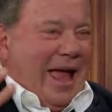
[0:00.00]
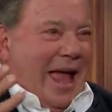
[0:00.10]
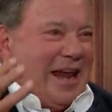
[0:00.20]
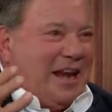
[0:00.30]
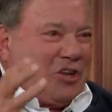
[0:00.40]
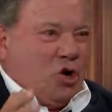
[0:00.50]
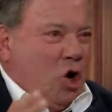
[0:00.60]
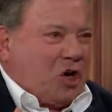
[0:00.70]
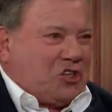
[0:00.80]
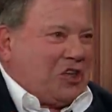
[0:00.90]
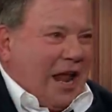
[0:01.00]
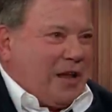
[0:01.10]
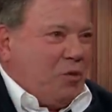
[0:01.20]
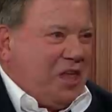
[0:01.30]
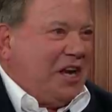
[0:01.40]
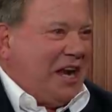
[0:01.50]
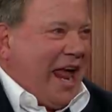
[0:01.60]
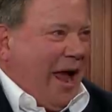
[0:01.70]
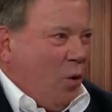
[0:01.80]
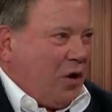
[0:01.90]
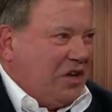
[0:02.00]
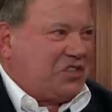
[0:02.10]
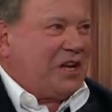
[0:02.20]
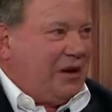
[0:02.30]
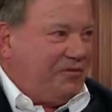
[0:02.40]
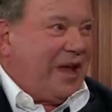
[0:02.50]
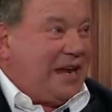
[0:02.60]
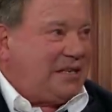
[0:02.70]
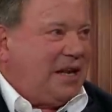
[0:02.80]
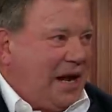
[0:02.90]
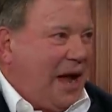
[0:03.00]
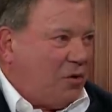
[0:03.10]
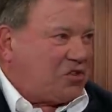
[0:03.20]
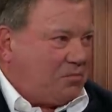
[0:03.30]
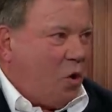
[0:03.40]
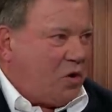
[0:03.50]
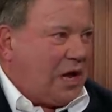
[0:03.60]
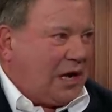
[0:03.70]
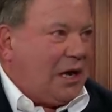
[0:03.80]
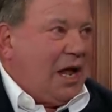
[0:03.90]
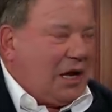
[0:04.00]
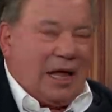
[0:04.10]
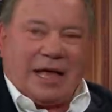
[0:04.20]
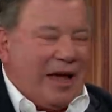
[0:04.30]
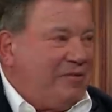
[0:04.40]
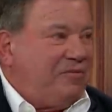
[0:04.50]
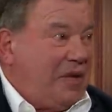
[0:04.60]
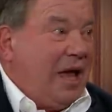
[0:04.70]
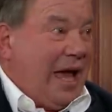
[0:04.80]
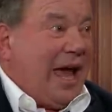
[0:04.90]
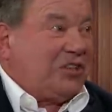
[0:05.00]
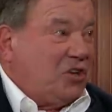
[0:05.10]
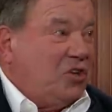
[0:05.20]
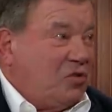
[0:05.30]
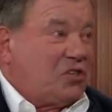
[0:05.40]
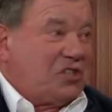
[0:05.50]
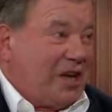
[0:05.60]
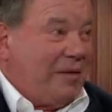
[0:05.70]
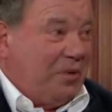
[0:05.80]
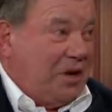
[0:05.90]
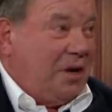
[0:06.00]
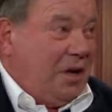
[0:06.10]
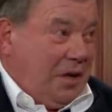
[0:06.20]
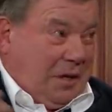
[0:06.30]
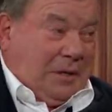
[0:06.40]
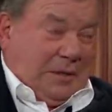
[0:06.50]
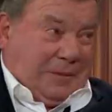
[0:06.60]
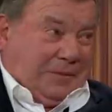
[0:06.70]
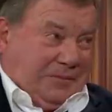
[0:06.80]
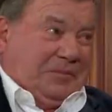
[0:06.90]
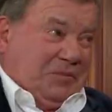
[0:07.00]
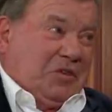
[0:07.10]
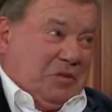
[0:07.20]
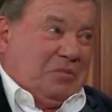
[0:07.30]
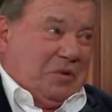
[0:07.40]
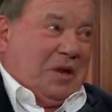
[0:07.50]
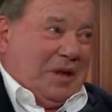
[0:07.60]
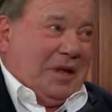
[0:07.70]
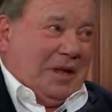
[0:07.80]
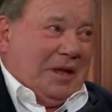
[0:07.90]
And it cooks like within an hour instead of 18 hours smoking it, like I had to do since I've been American.